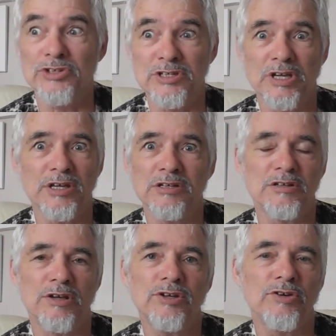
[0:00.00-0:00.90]
and
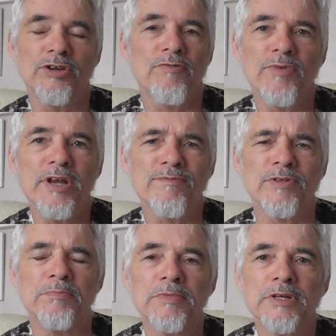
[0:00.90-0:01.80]
I got rid of
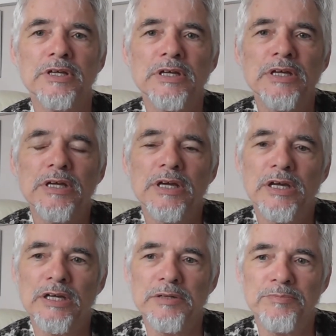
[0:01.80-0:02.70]
them.
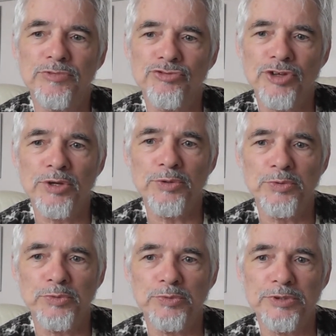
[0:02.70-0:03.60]

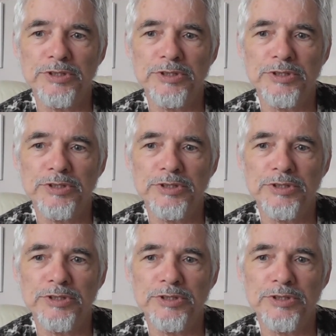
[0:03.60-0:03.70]
So